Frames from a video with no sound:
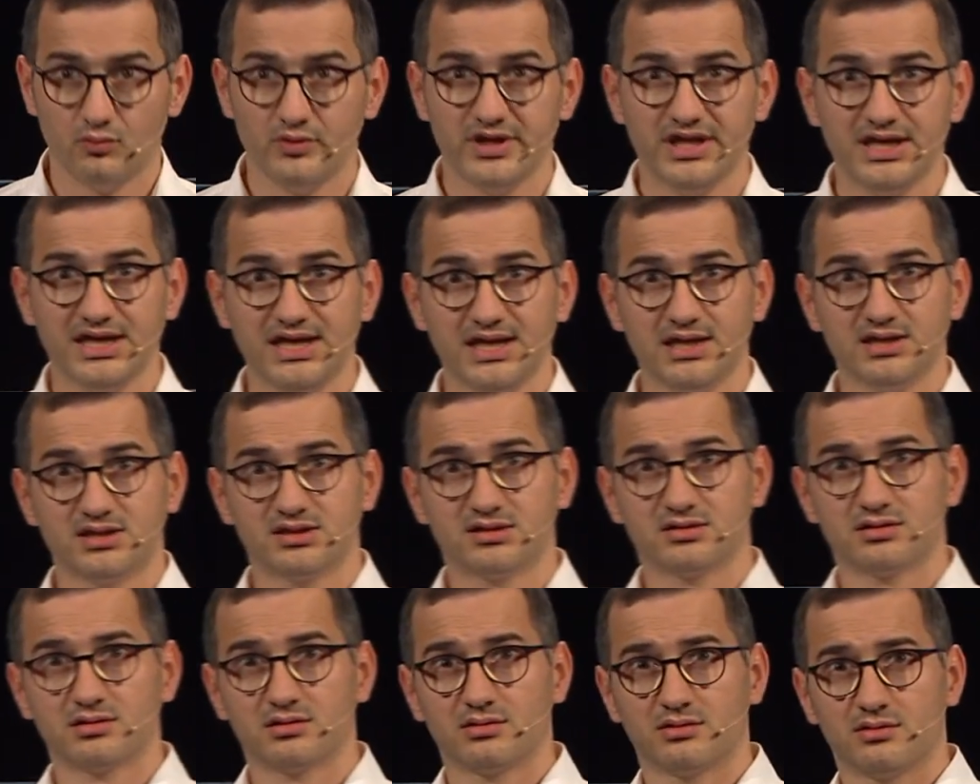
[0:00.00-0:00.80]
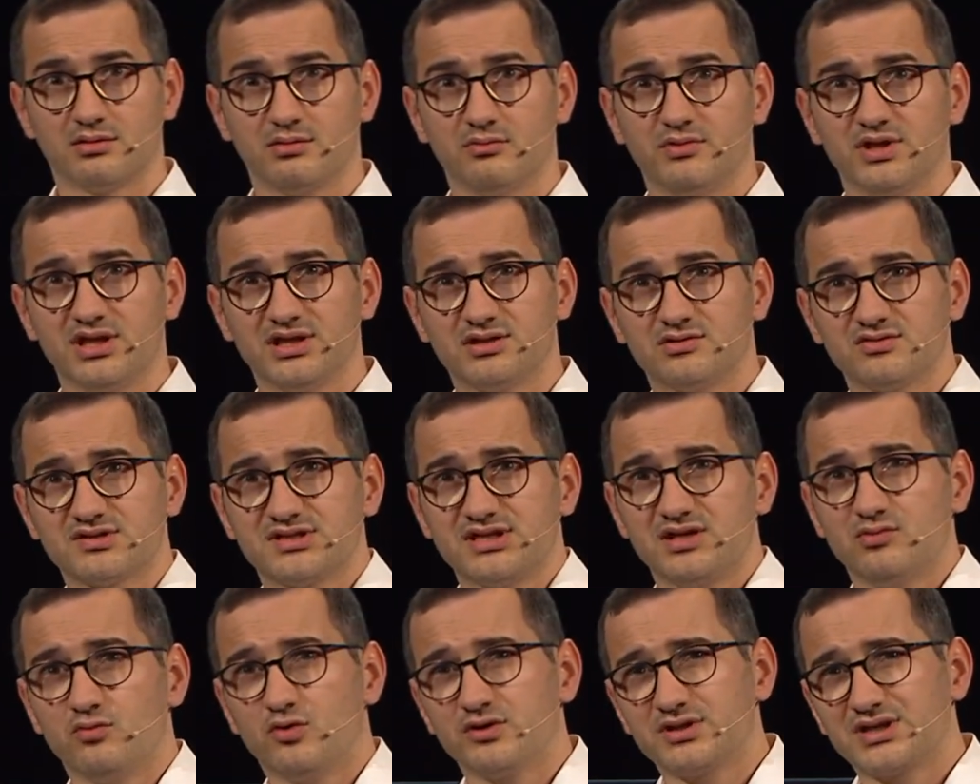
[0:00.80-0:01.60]
we need, we need to
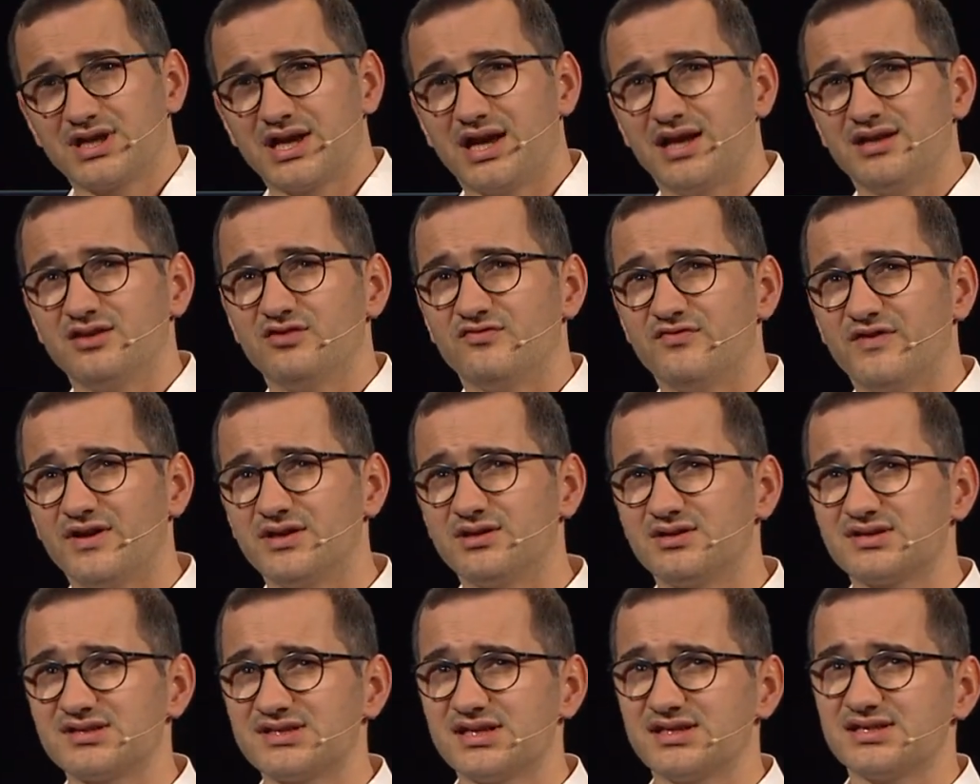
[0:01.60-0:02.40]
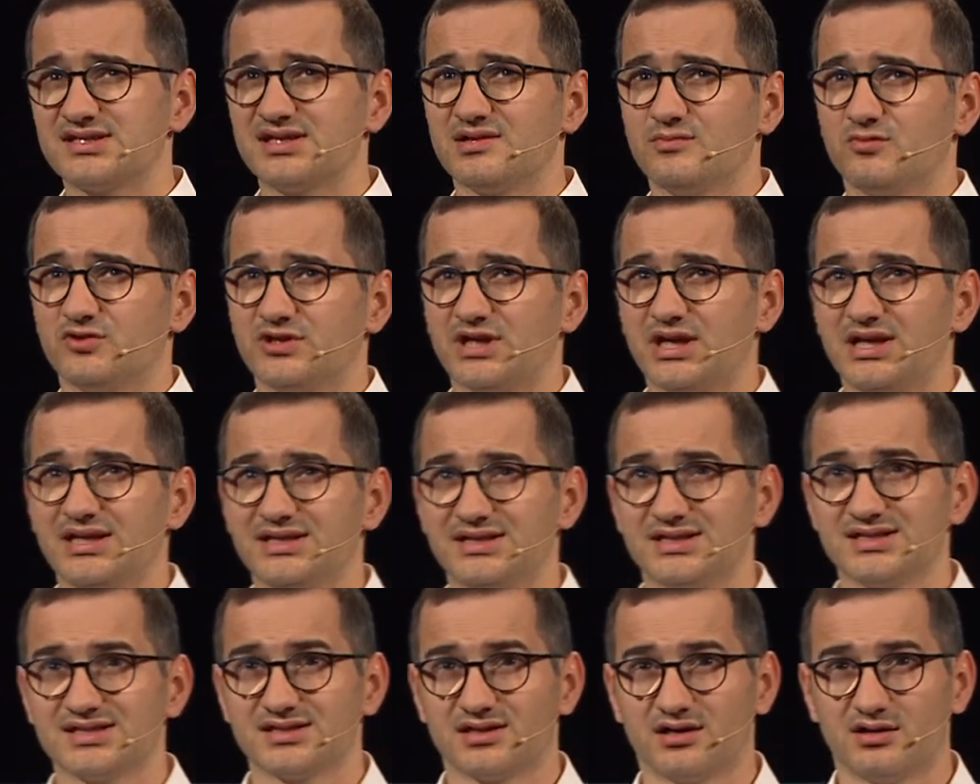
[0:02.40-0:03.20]
see what kind of other sensing
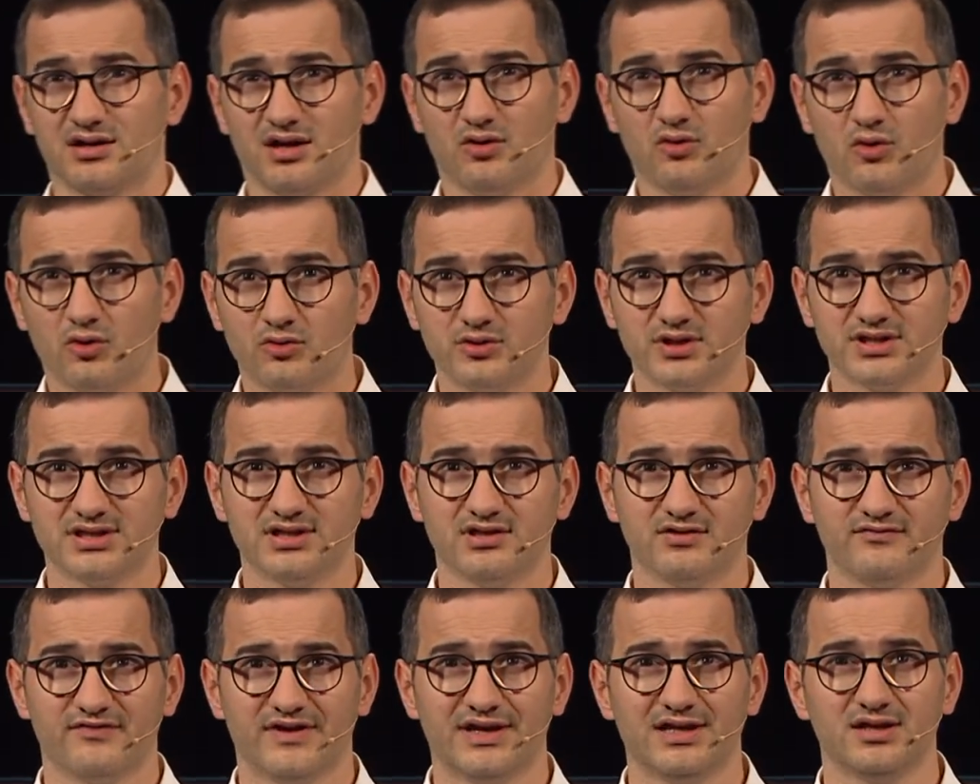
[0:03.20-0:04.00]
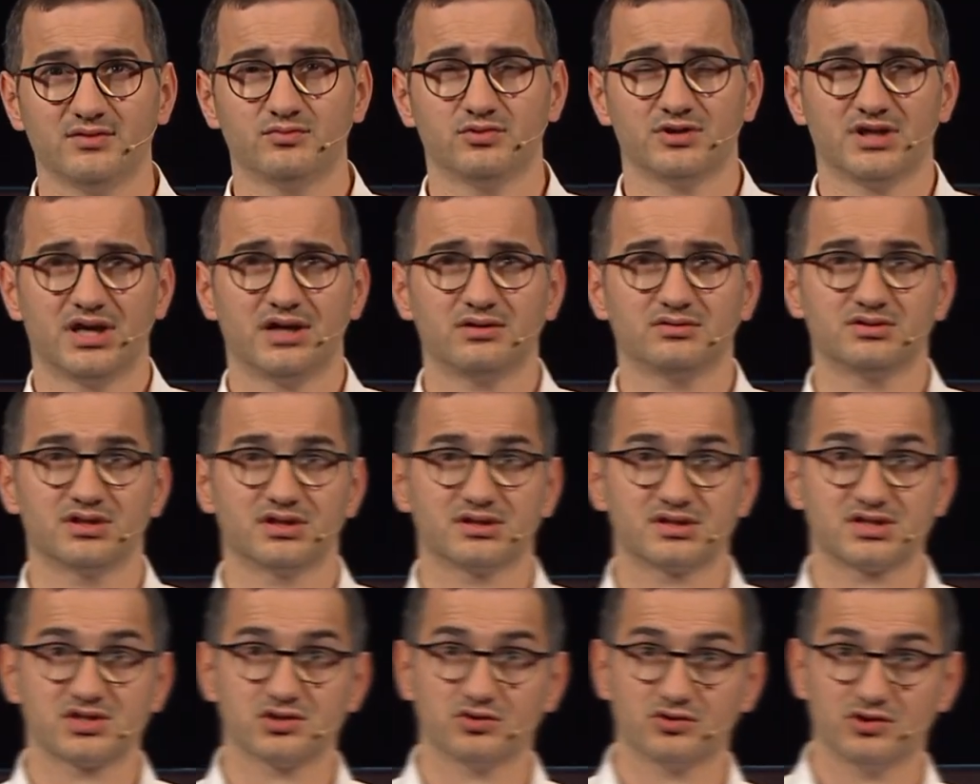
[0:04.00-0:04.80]
modalities are already available out
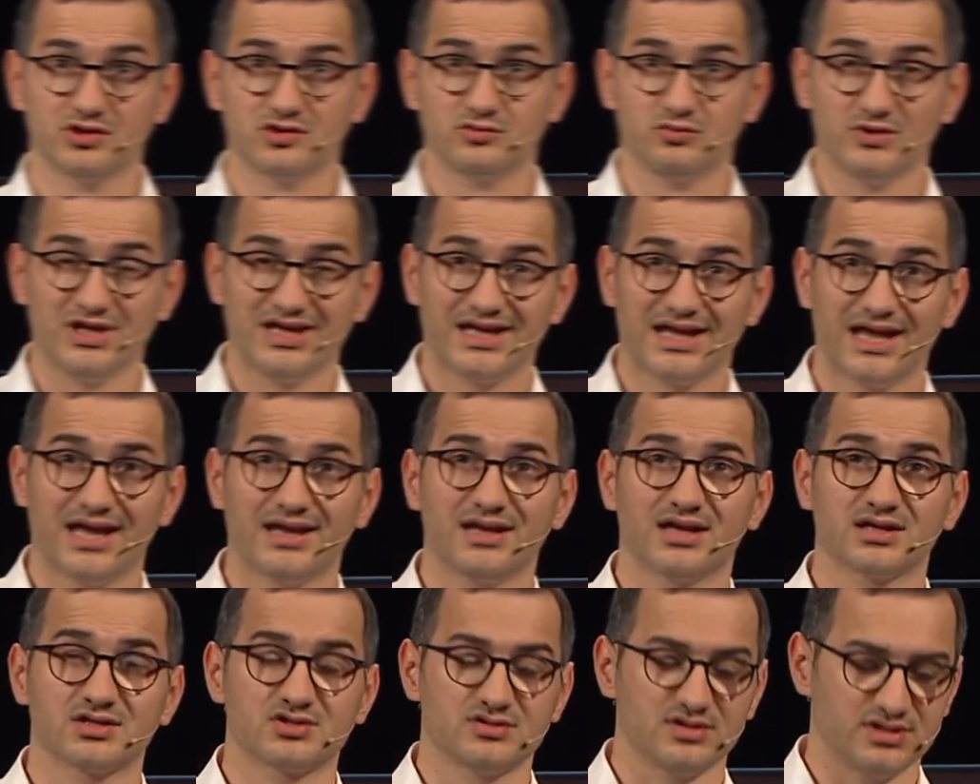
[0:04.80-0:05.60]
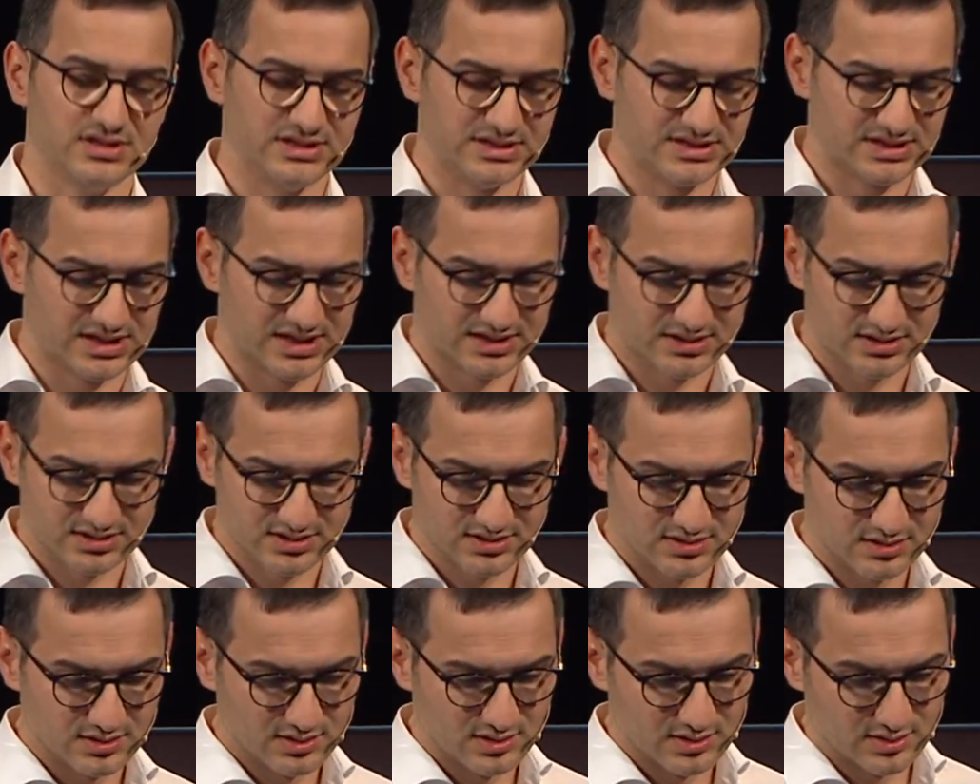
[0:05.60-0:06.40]
there so that we can actually
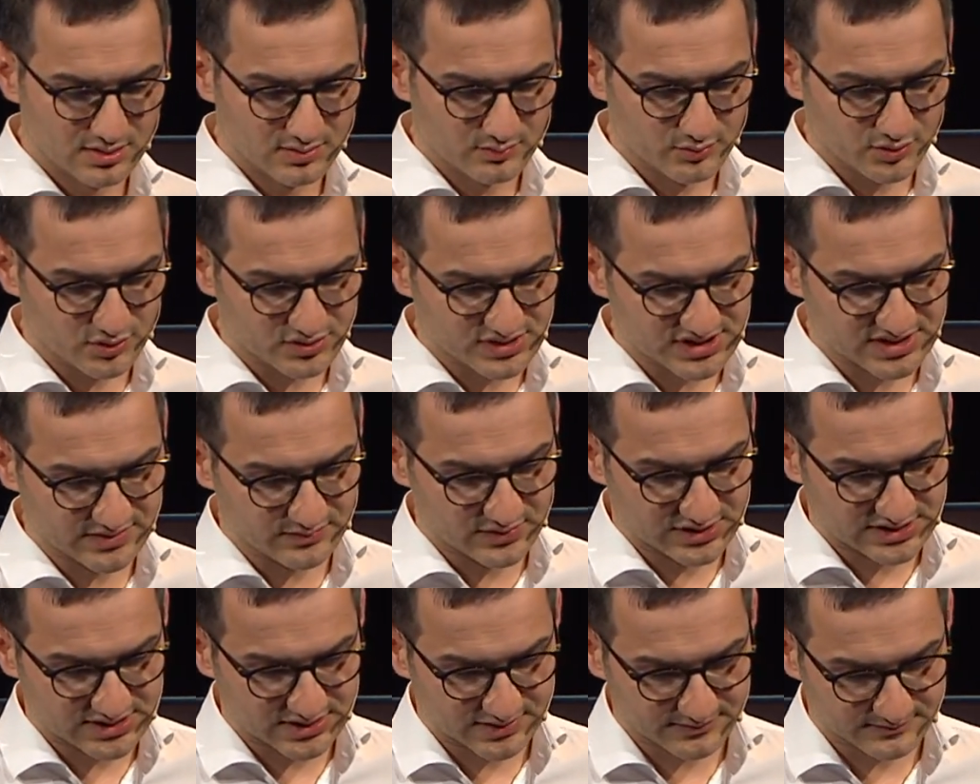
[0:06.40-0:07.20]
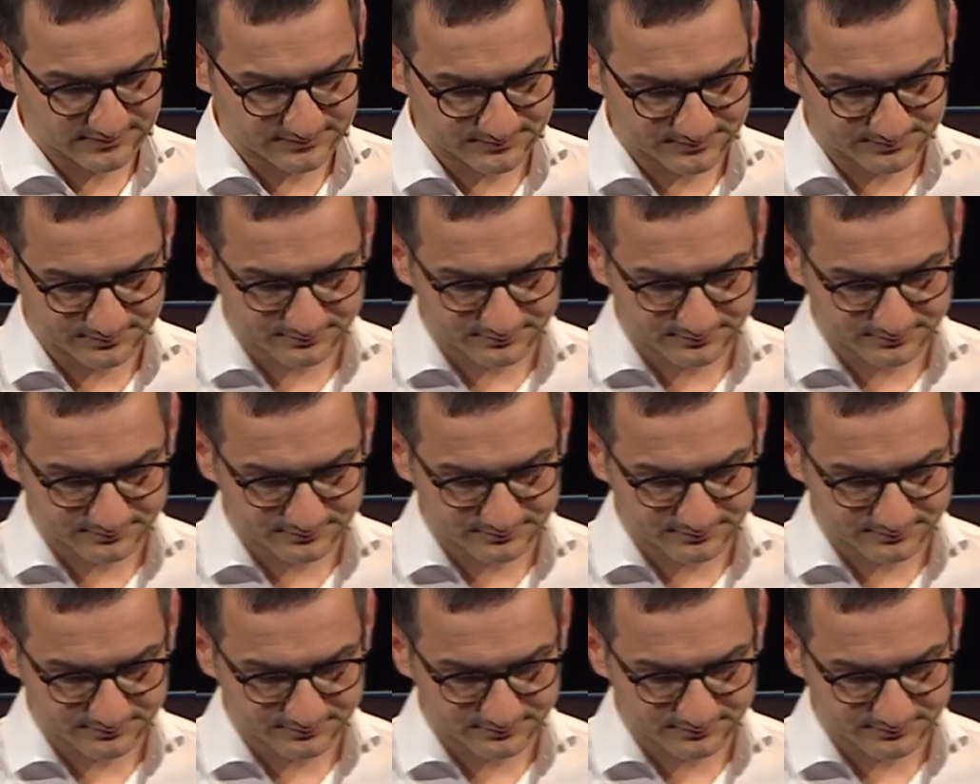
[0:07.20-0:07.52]
detect proximity.